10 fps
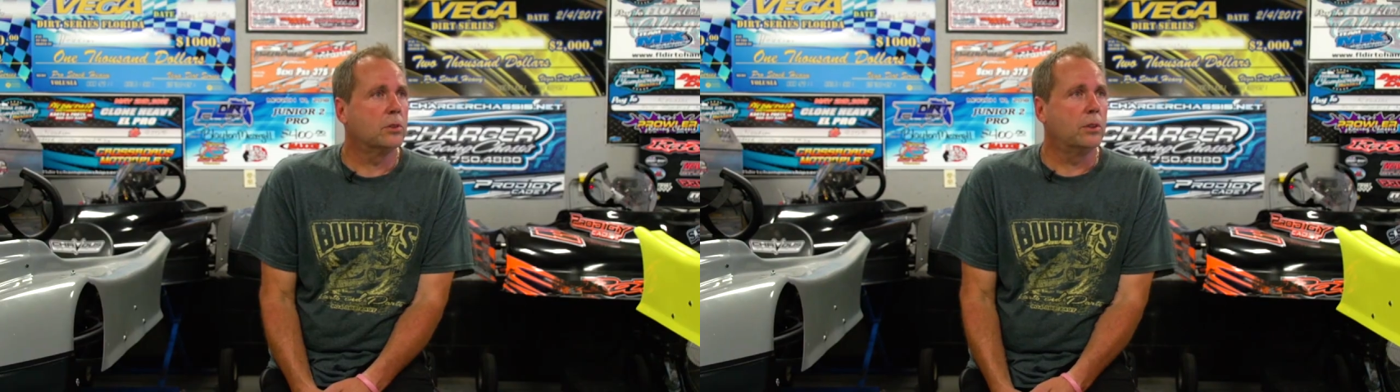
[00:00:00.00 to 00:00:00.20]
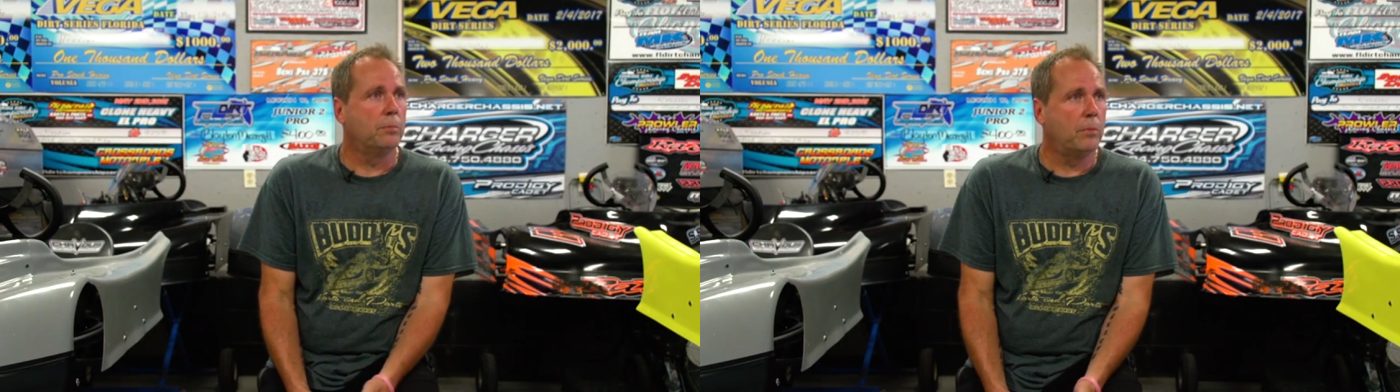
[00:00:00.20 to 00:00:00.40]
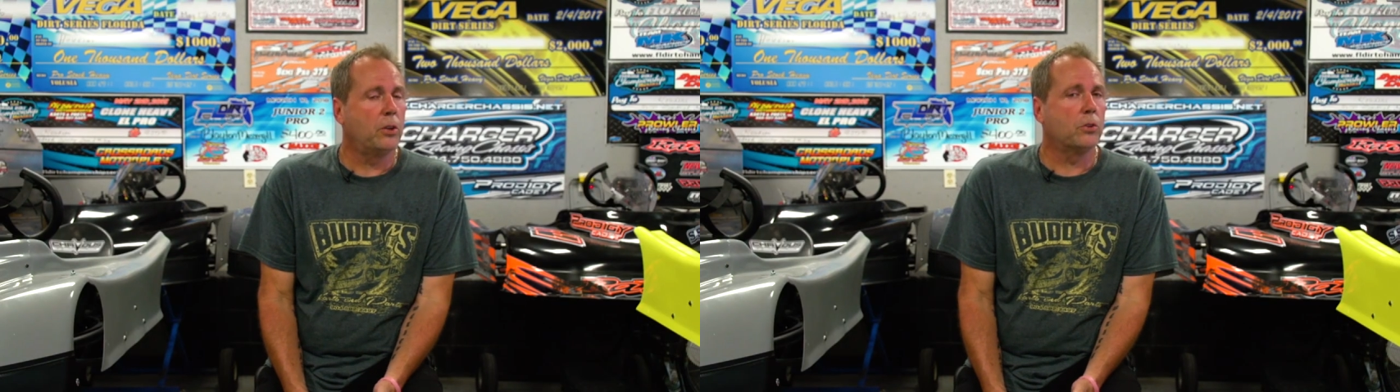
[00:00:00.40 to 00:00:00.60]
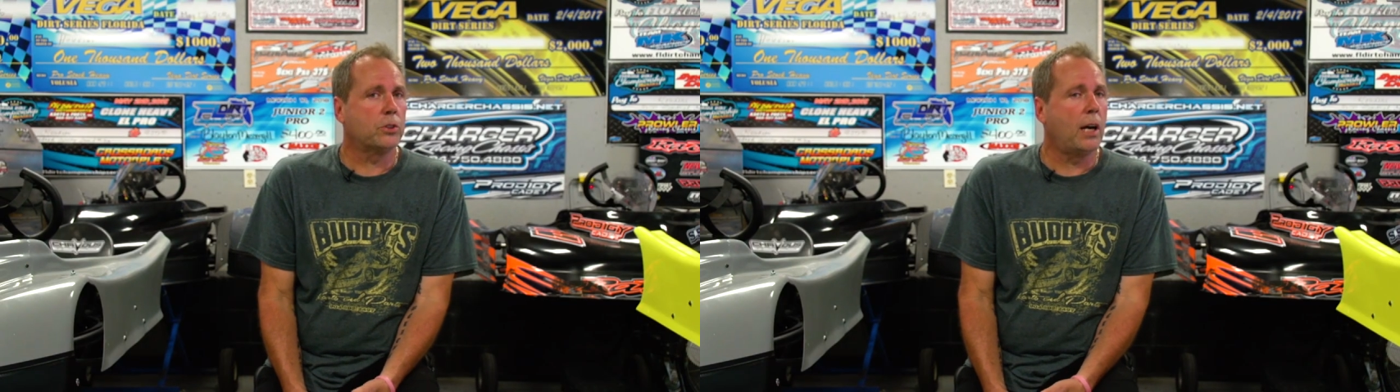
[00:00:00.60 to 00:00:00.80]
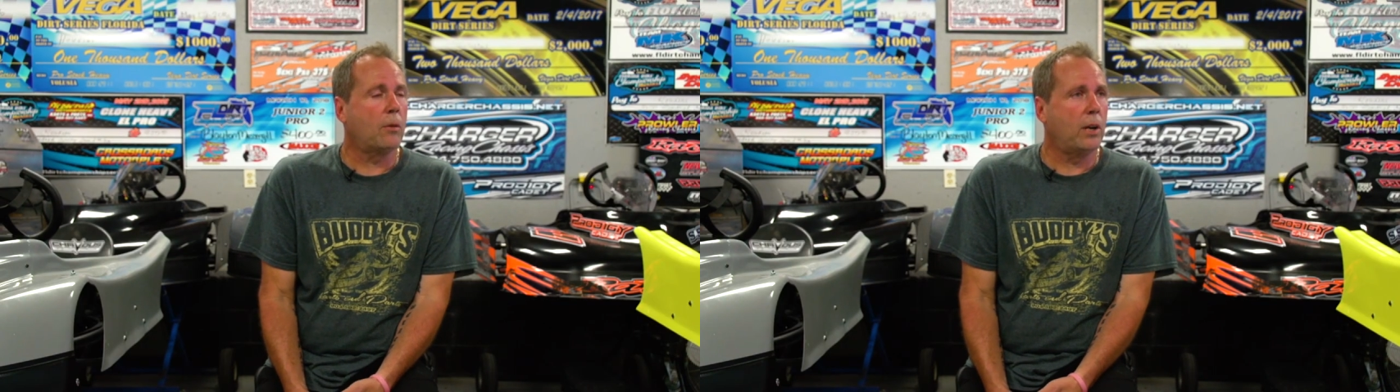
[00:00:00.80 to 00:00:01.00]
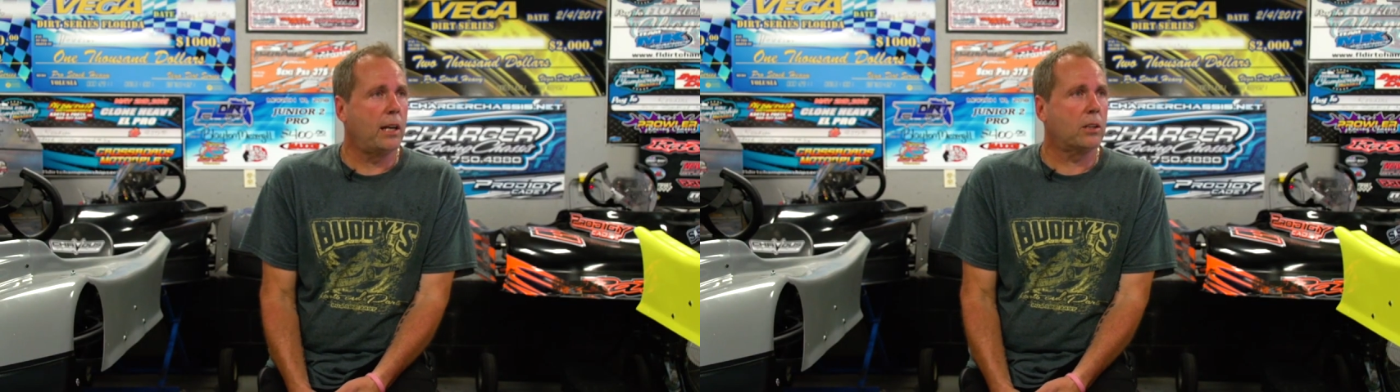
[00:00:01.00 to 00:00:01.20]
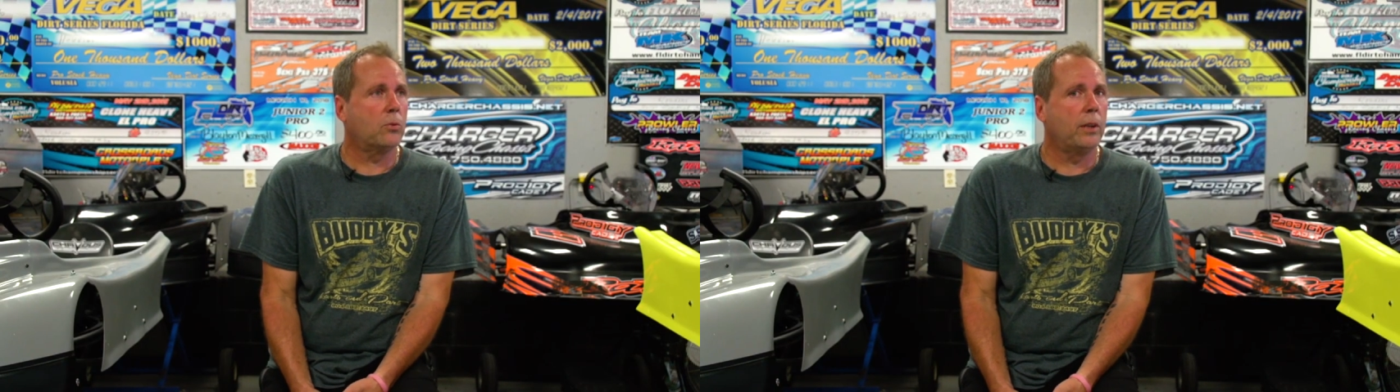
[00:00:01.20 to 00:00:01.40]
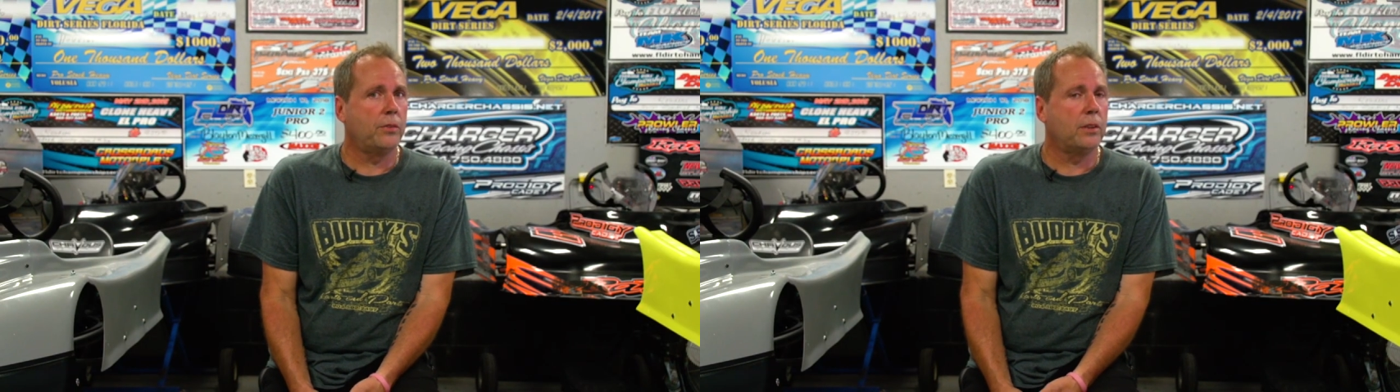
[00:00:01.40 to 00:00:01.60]
The Motor Shop,
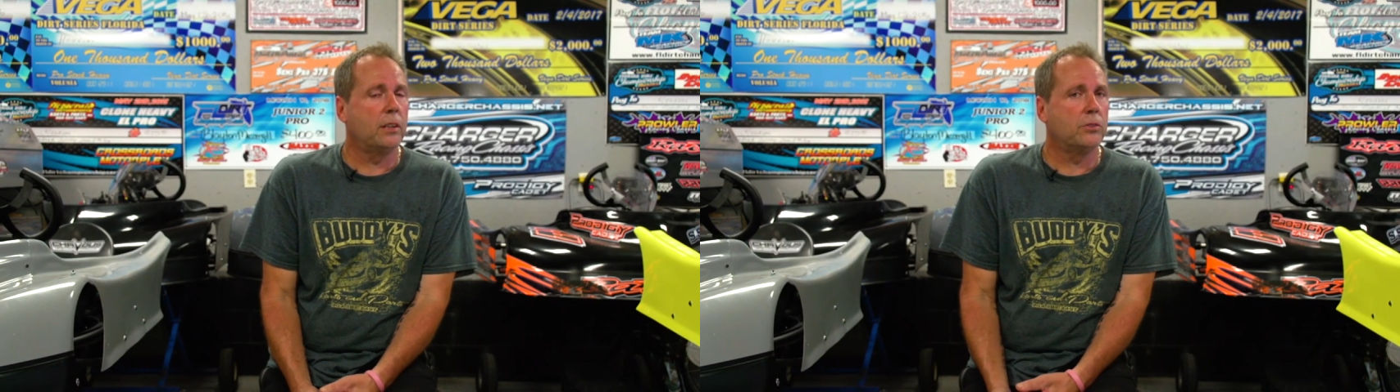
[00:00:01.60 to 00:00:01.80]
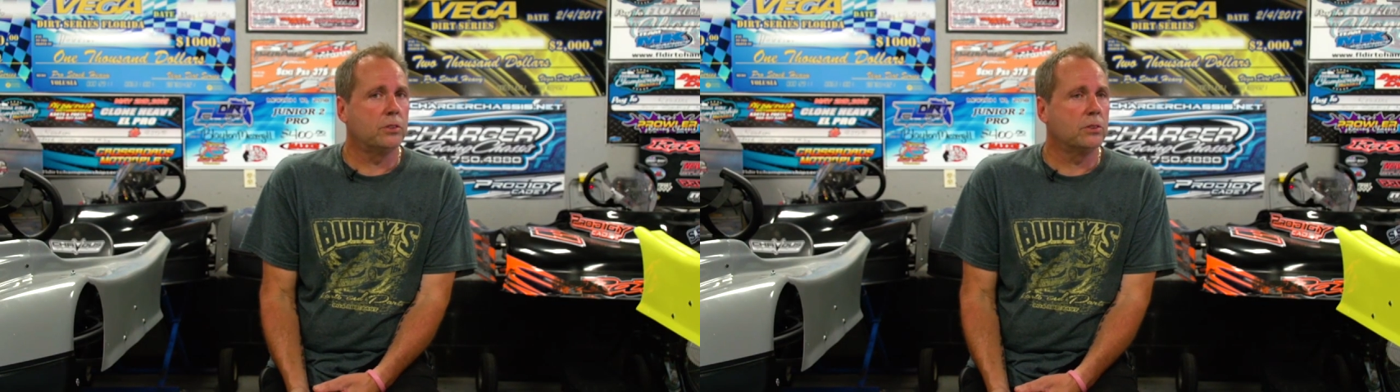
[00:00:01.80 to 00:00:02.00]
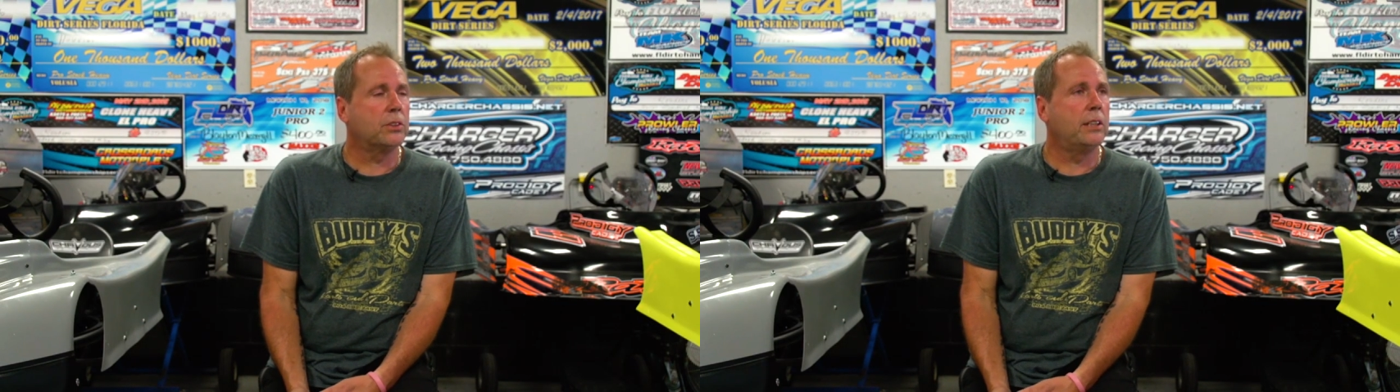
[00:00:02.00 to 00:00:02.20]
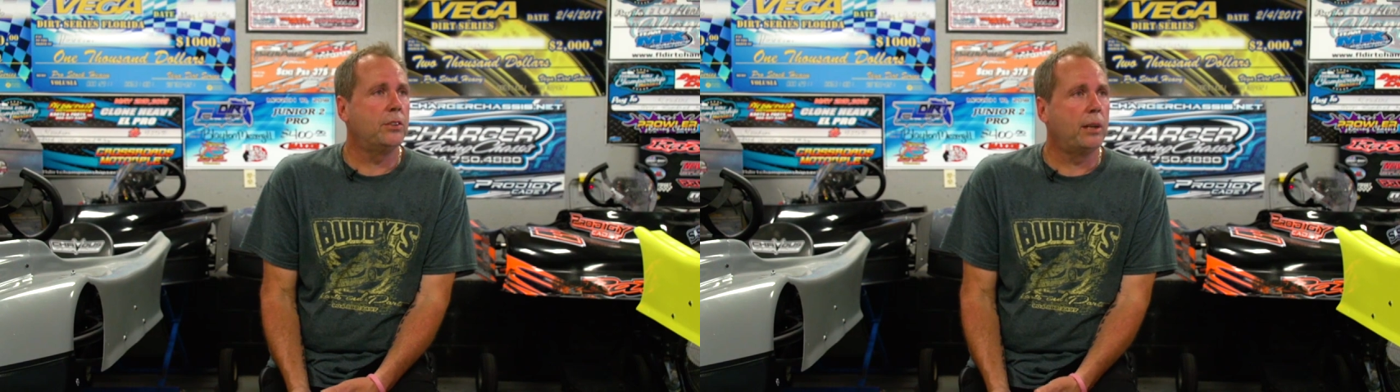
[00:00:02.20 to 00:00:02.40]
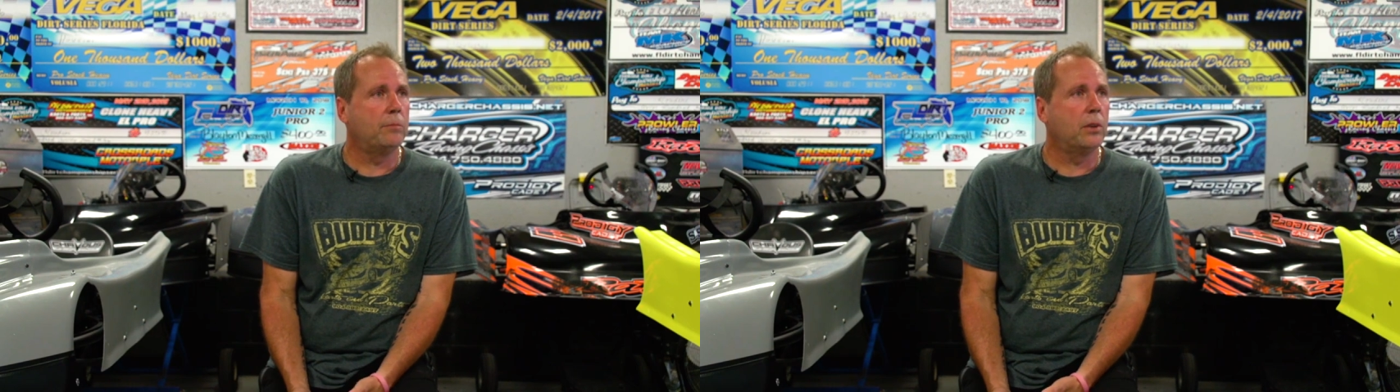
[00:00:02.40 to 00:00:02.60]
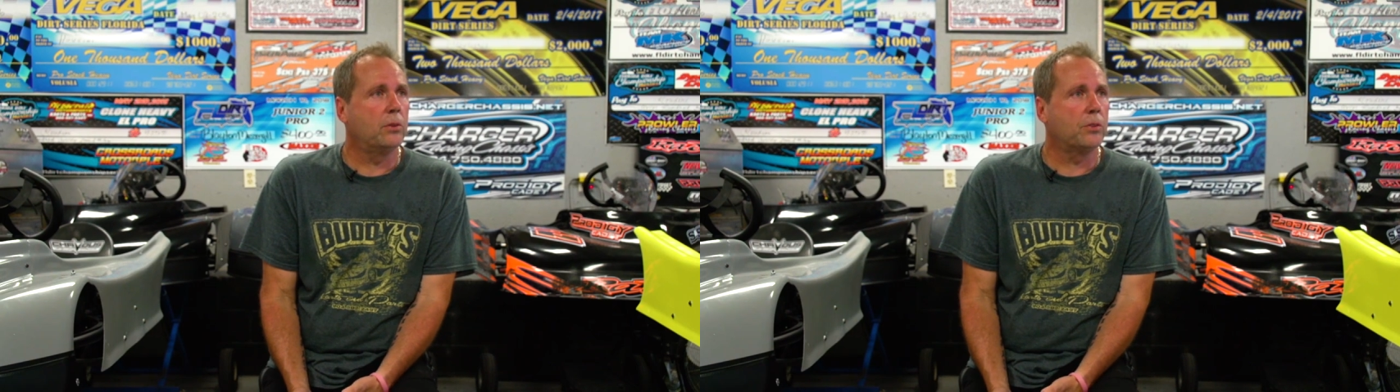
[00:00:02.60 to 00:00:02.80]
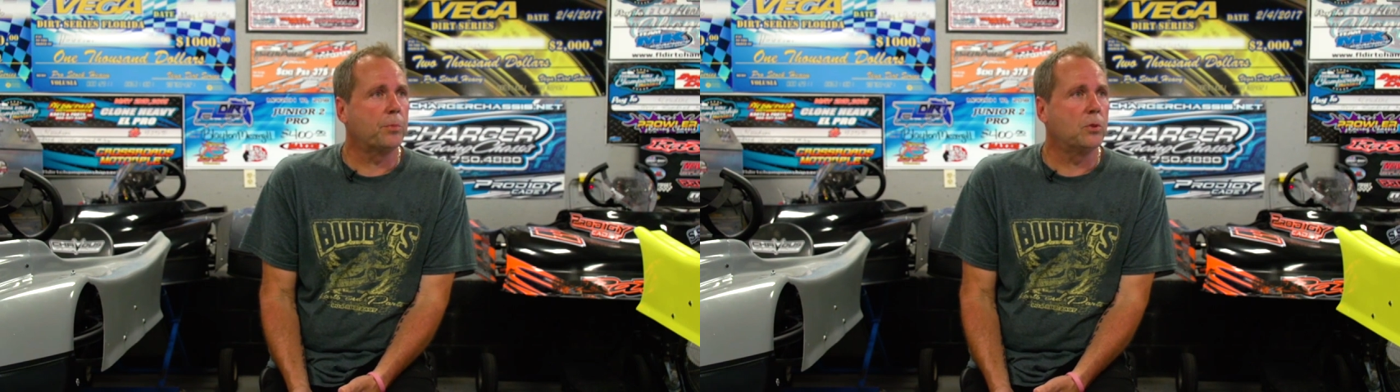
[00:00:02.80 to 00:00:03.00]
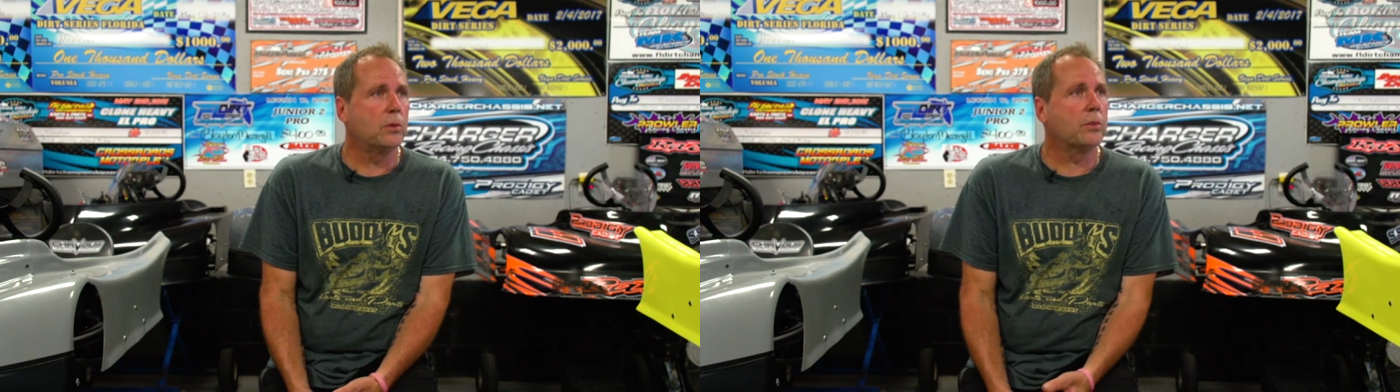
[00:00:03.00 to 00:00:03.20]
Radical Racing Engines, TJ
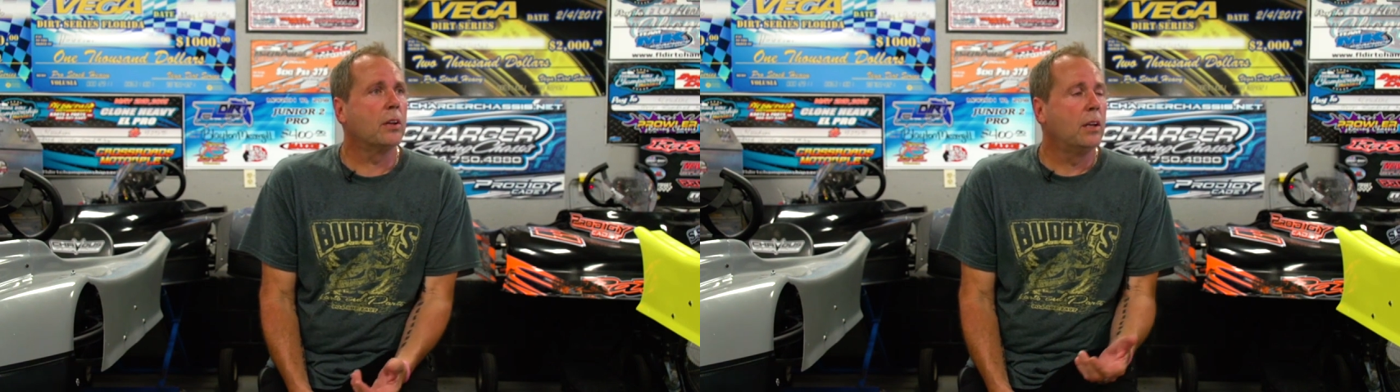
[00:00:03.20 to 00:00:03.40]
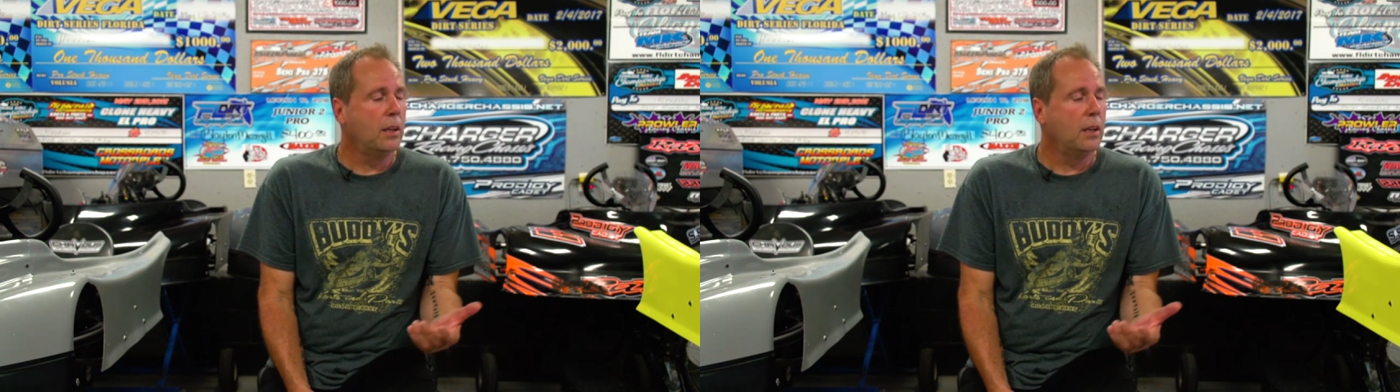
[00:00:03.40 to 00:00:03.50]
Motorsports,